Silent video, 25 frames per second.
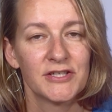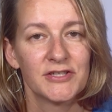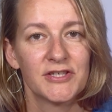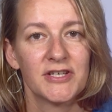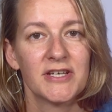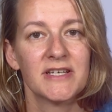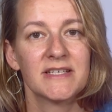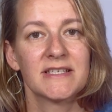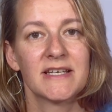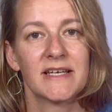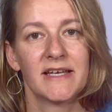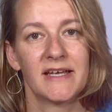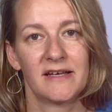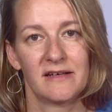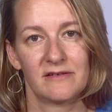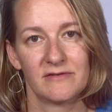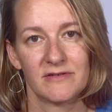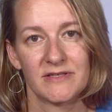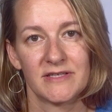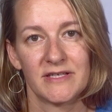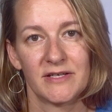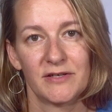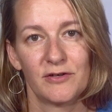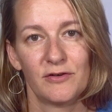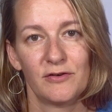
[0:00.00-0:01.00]
She is a
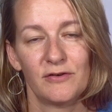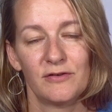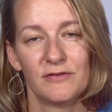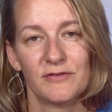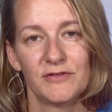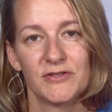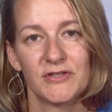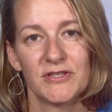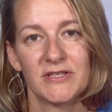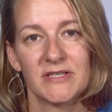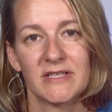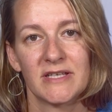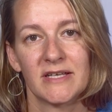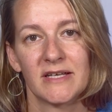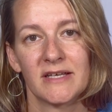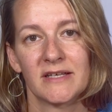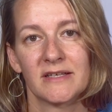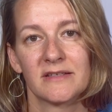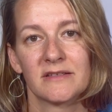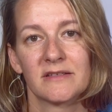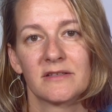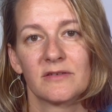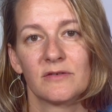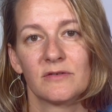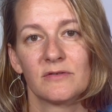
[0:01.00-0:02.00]
health psychologist
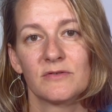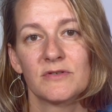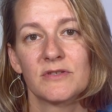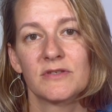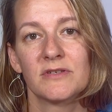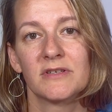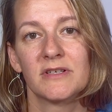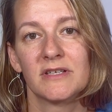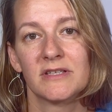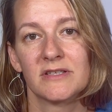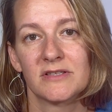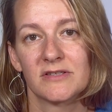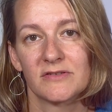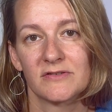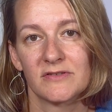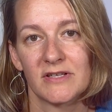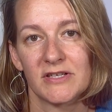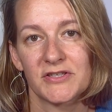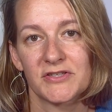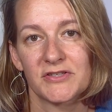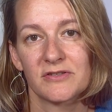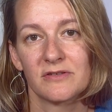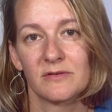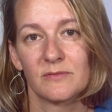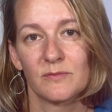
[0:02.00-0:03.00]
and also
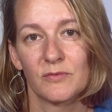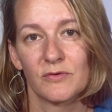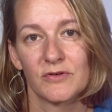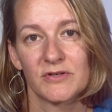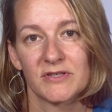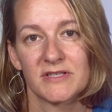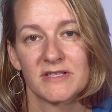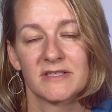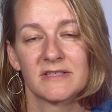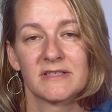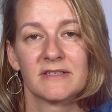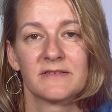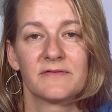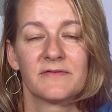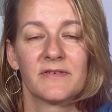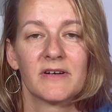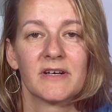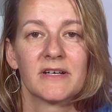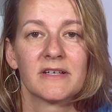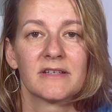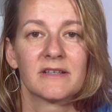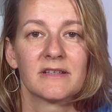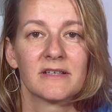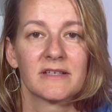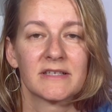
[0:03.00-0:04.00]
international board
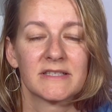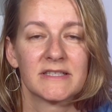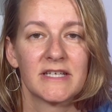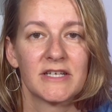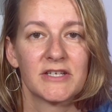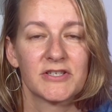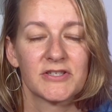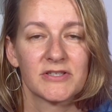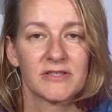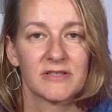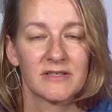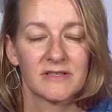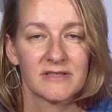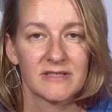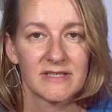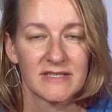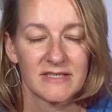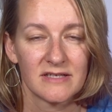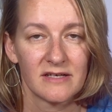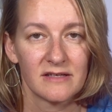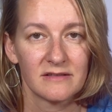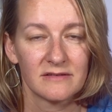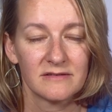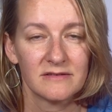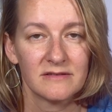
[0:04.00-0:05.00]
certified lactation
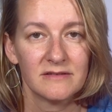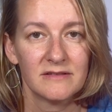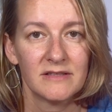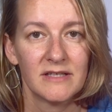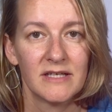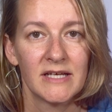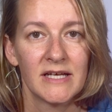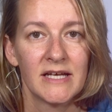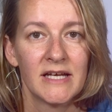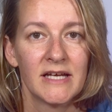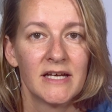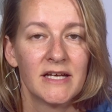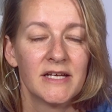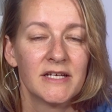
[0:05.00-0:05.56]
consultant.